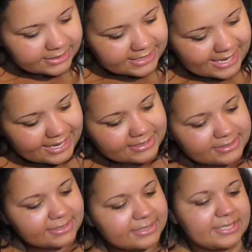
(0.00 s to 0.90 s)

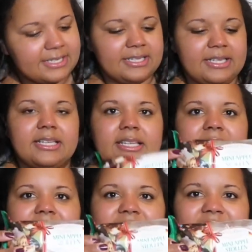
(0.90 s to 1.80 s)
and
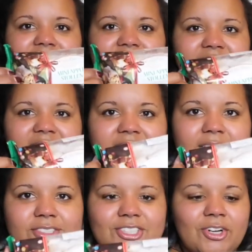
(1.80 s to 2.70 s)
I
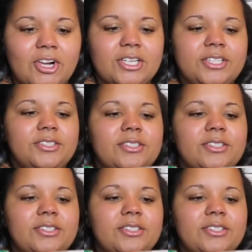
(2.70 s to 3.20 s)
love Stollen,